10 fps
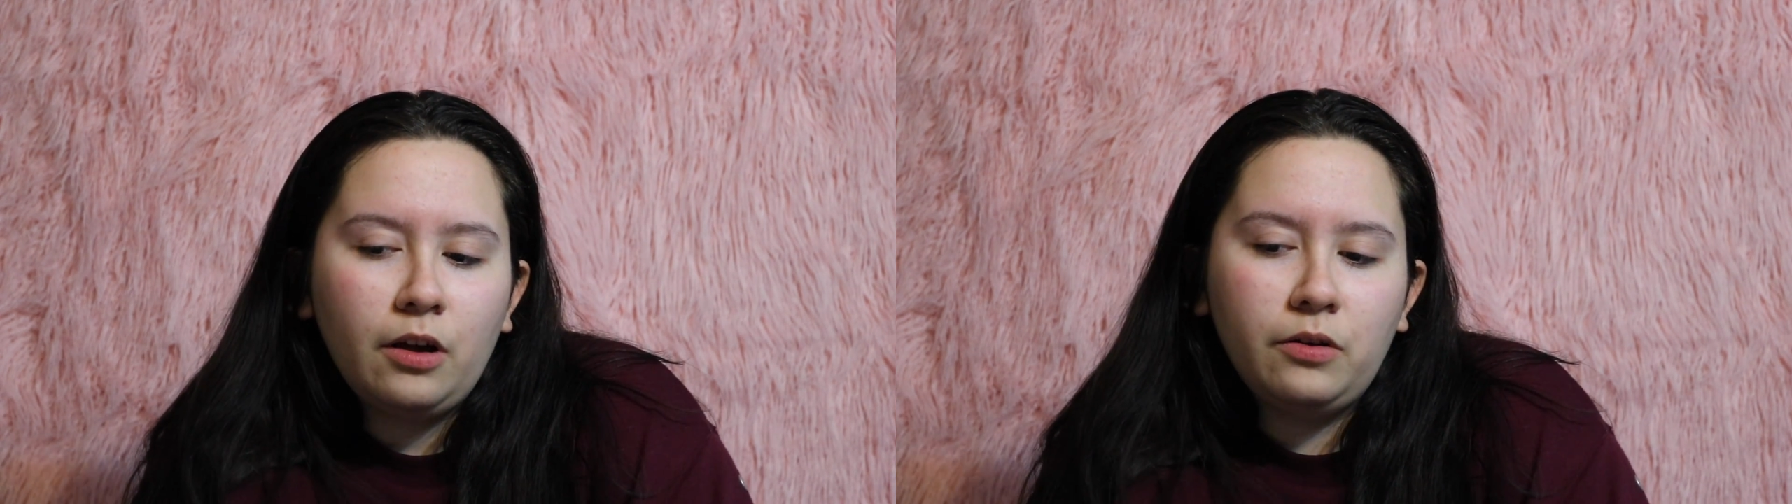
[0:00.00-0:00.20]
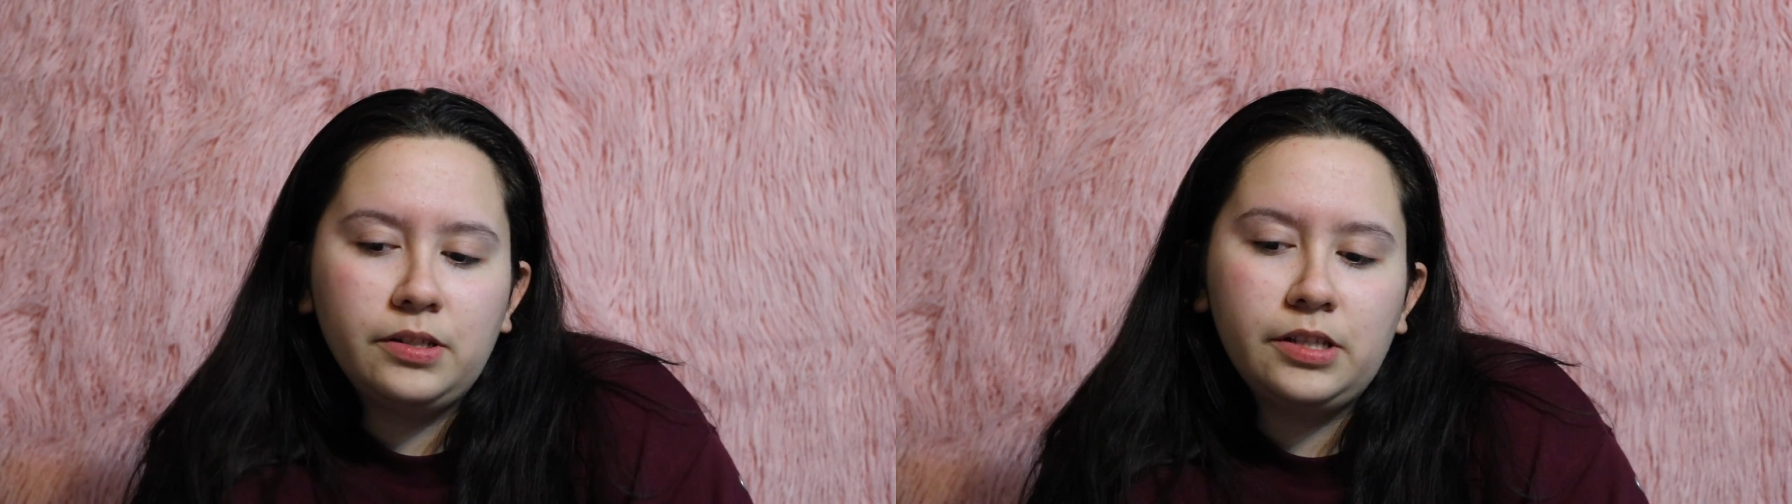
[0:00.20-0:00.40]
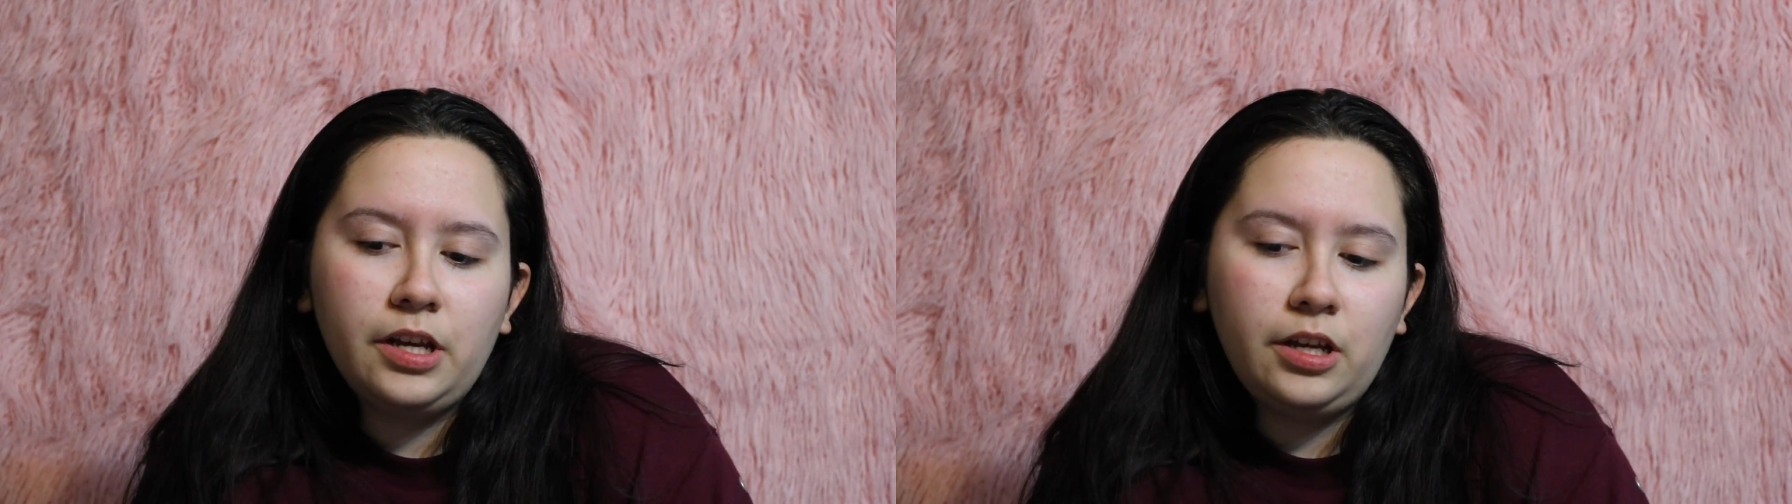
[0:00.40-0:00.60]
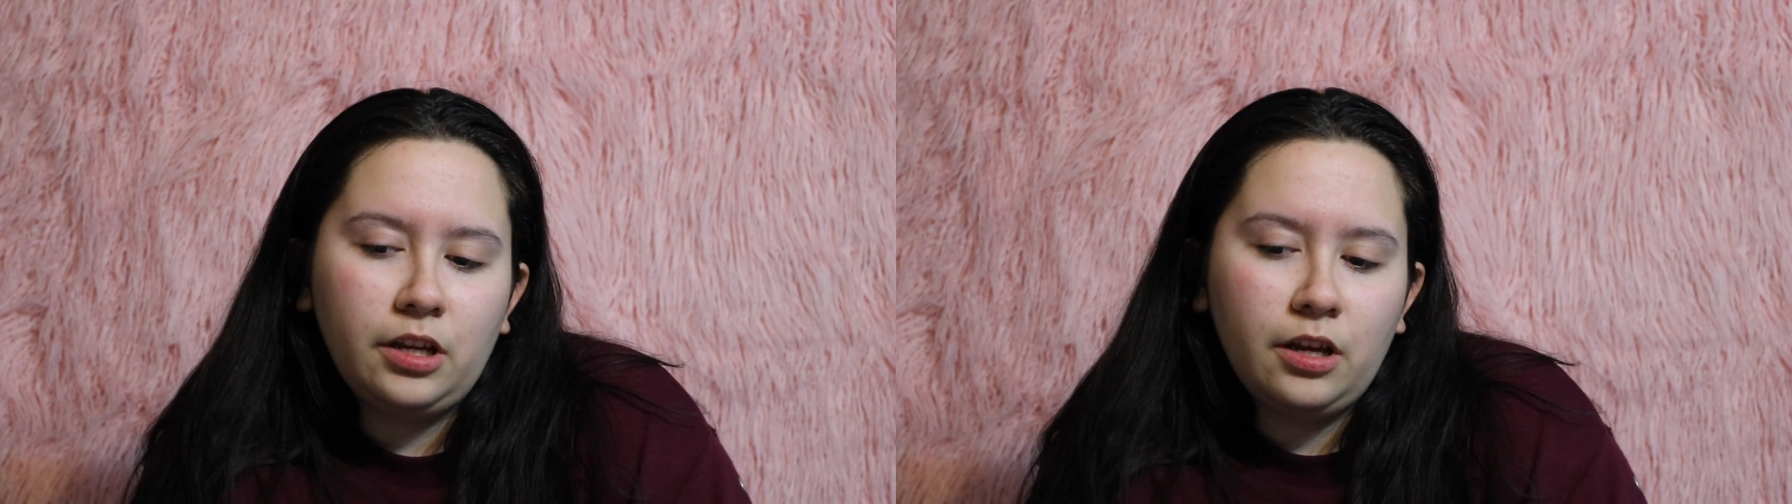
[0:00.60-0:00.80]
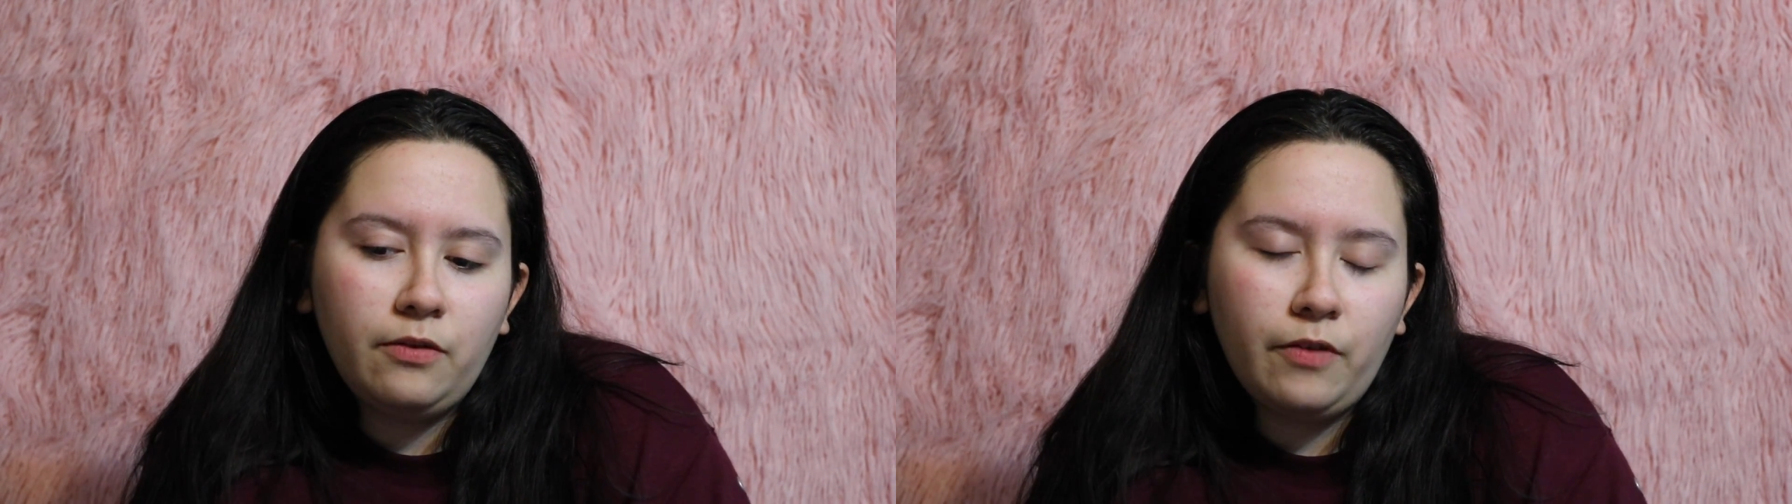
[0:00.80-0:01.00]
I was
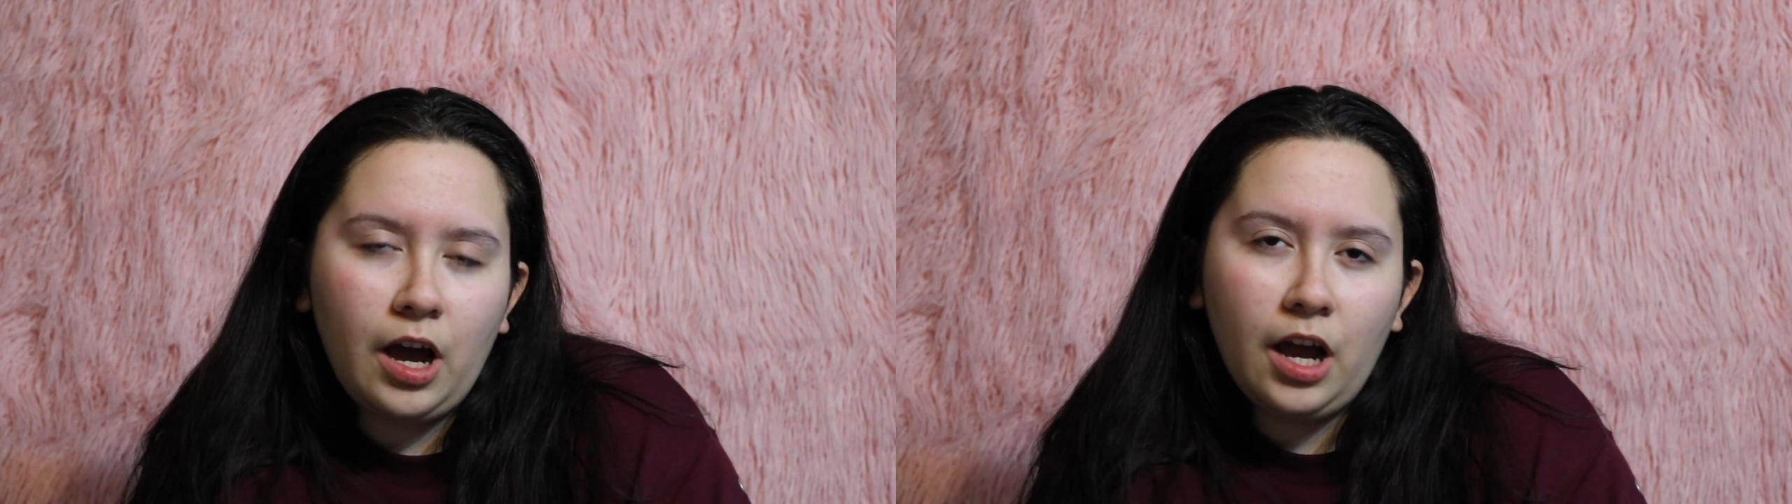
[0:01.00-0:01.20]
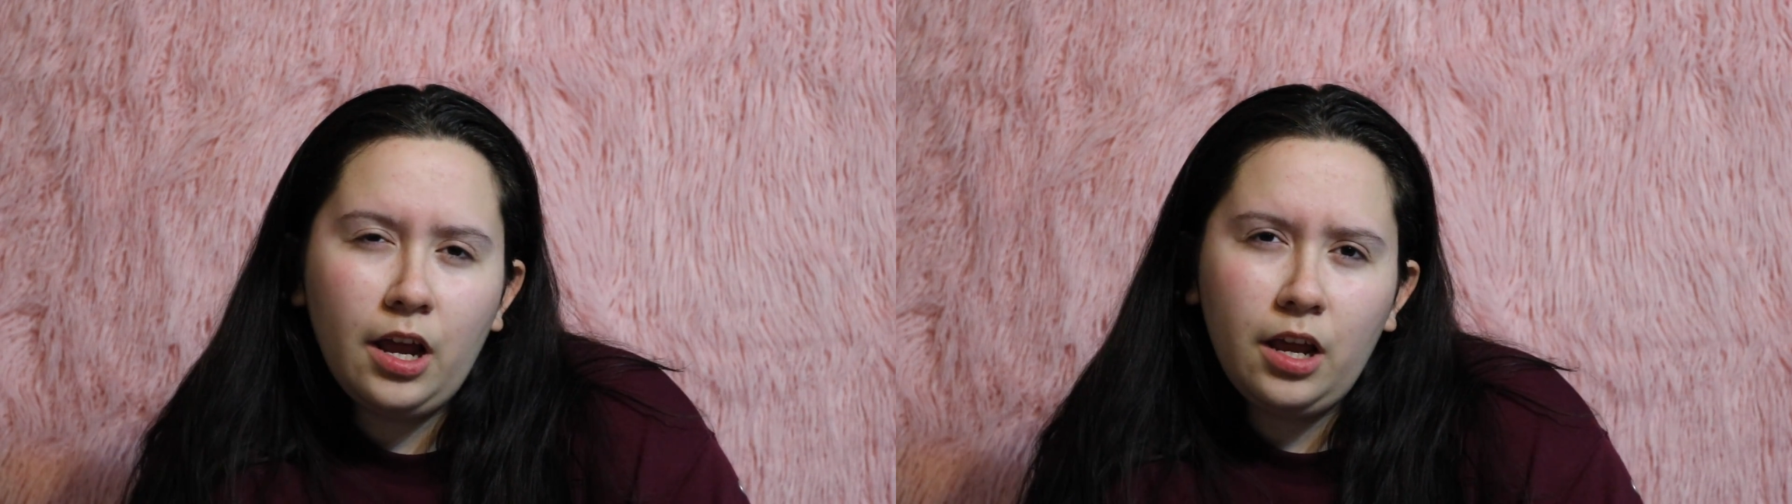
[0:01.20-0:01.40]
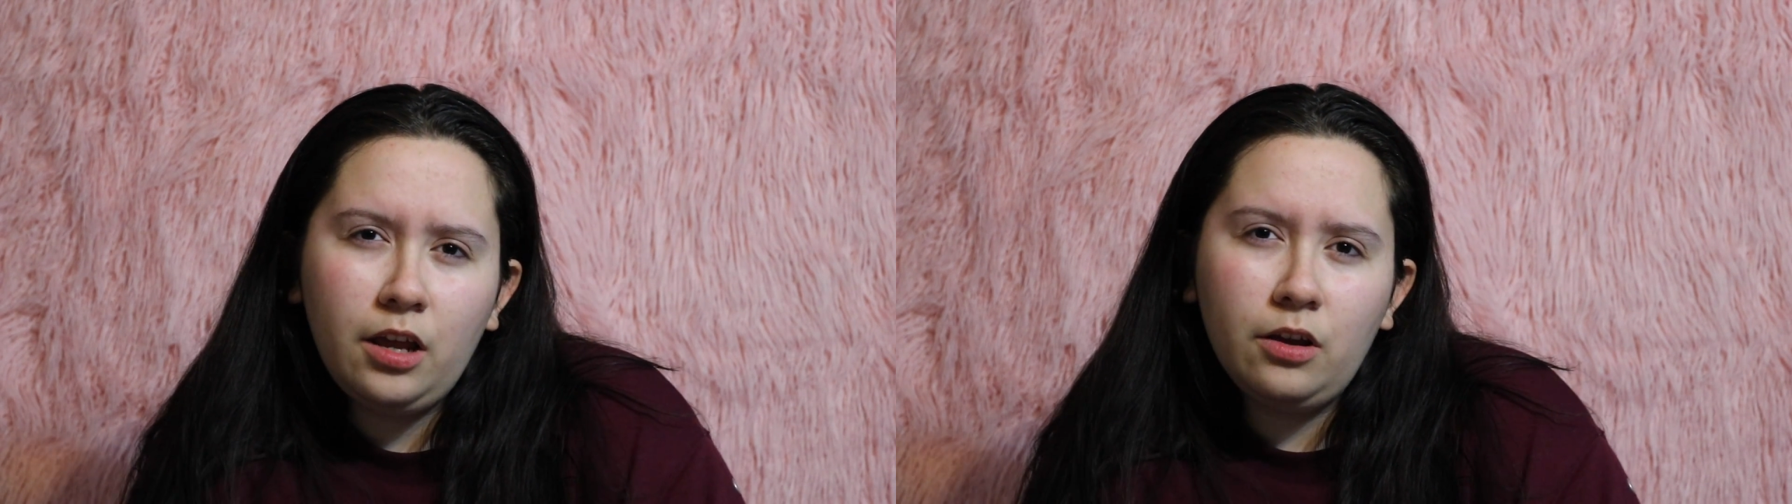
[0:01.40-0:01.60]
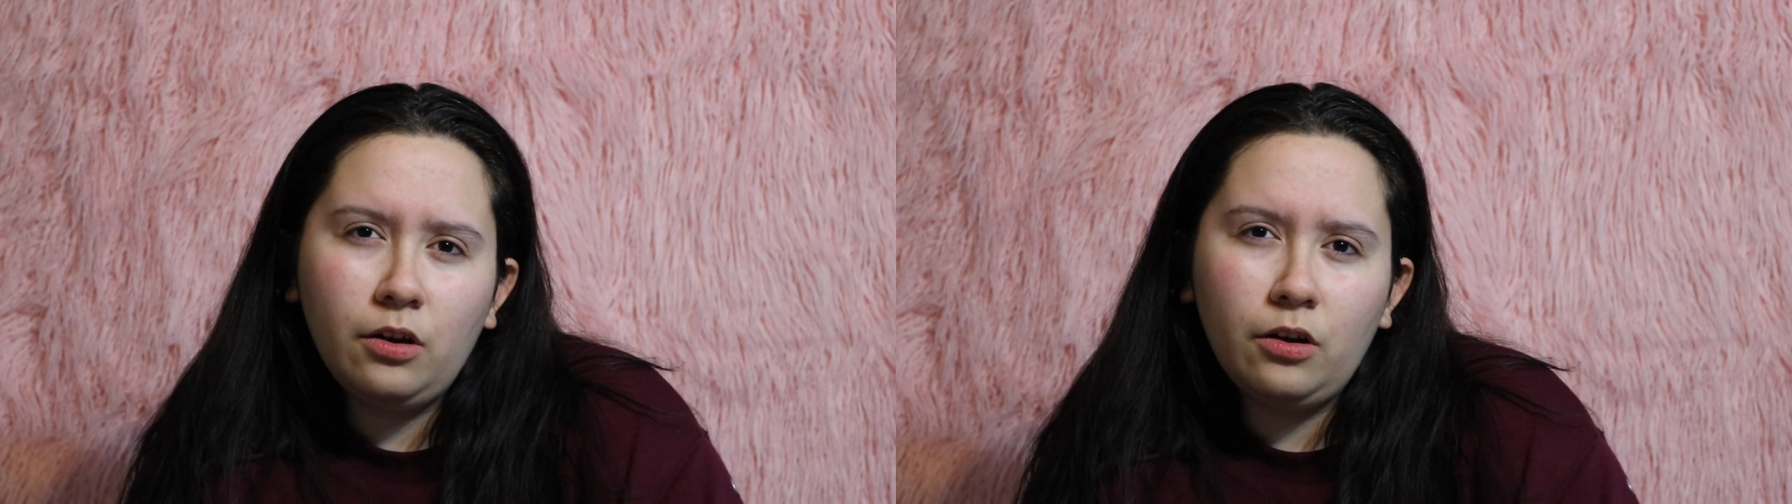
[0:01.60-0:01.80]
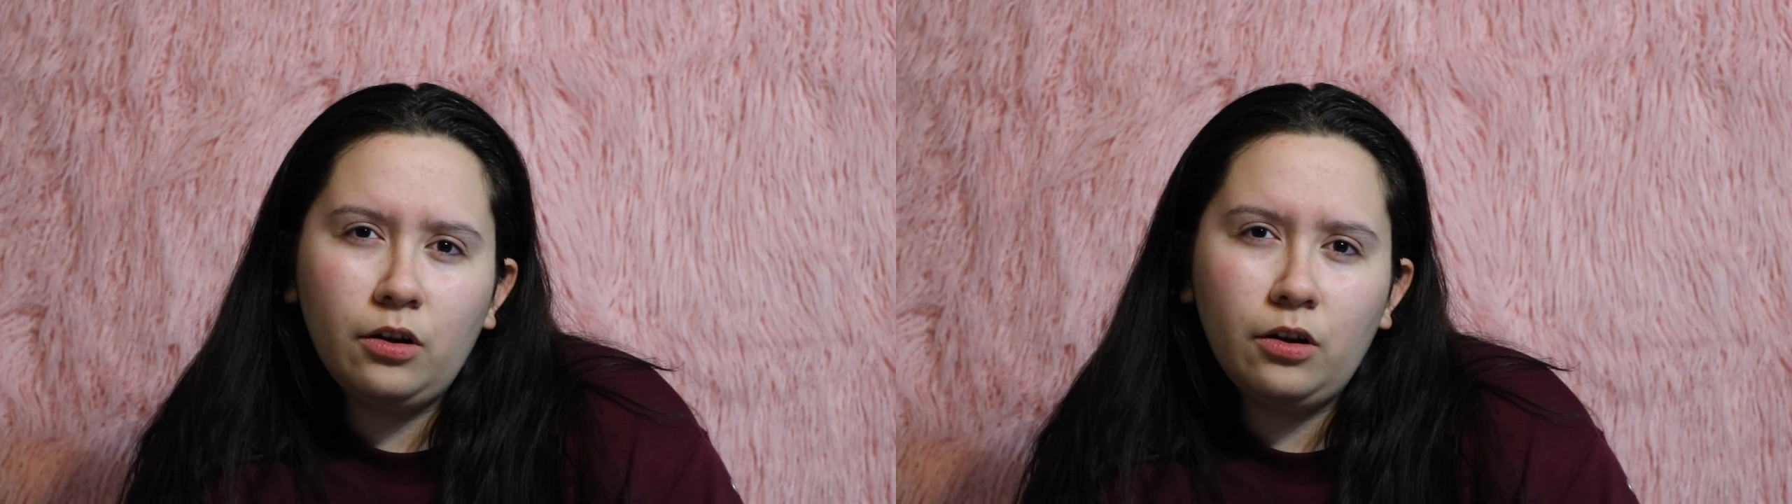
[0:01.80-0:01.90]
like, if I